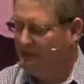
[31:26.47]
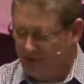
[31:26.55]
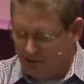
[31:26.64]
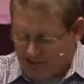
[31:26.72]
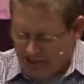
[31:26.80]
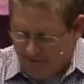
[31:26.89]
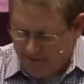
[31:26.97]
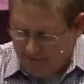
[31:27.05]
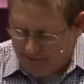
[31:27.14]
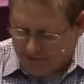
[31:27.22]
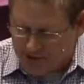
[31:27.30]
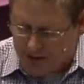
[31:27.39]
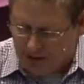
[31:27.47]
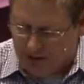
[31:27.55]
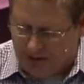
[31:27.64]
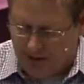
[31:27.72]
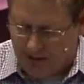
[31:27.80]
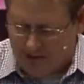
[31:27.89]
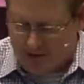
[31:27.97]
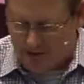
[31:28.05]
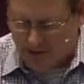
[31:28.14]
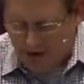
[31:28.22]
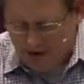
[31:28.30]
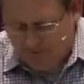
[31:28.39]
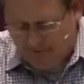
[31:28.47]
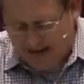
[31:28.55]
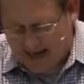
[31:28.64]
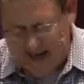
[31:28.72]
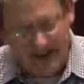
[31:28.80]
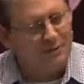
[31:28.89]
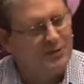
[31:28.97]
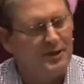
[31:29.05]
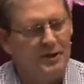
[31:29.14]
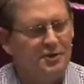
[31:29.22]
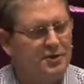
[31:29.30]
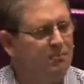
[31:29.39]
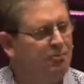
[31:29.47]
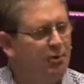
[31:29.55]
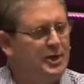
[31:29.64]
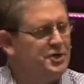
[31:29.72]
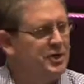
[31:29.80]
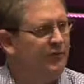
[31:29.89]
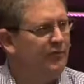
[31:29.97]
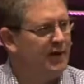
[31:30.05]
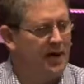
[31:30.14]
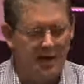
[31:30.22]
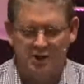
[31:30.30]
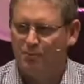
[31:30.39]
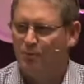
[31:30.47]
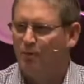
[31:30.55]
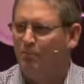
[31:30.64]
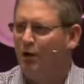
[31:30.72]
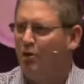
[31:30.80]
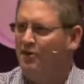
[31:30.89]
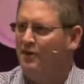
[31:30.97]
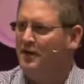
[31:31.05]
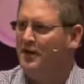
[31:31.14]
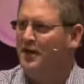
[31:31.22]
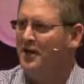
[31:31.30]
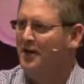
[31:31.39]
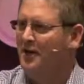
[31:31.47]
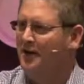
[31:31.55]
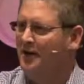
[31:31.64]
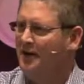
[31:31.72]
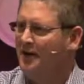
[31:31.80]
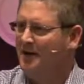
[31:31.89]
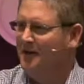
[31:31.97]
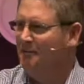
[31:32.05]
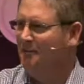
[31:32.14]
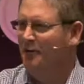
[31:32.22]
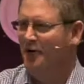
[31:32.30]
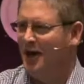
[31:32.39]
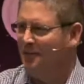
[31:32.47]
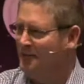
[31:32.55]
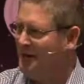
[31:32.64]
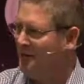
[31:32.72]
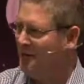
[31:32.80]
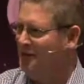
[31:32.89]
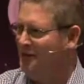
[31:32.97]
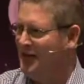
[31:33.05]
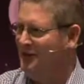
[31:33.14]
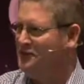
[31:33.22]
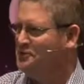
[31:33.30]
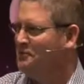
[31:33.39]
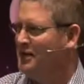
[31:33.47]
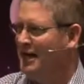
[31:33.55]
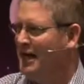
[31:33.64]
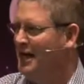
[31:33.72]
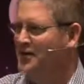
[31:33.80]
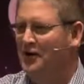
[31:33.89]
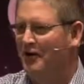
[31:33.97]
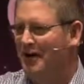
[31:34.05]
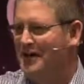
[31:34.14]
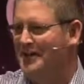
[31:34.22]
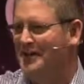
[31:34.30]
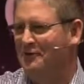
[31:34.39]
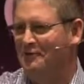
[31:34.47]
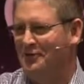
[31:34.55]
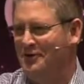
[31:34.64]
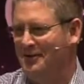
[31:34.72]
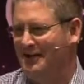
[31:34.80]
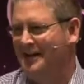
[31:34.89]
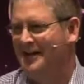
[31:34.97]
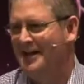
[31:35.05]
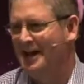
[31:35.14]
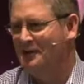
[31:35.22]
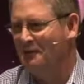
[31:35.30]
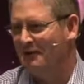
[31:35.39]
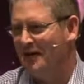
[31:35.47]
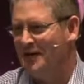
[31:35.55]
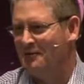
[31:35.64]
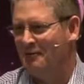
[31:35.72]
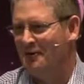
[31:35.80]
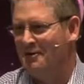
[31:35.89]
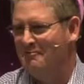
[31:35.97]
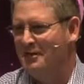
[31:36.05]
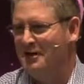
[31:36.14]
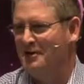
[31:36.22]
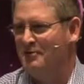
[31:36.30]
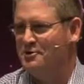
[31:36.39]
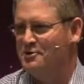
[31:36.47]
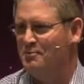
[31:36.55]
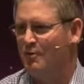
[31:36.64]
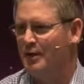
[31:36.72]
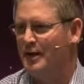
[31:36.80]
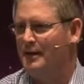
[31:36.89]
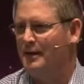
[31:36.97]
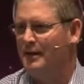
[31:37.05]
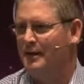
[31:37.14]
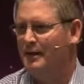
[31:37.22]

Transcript: Your giving facilitates and financings the preaching of the gospel both here and abroad. When I wrote that this week, I had no idea that Rudy and Lorraine were going to be here this morning.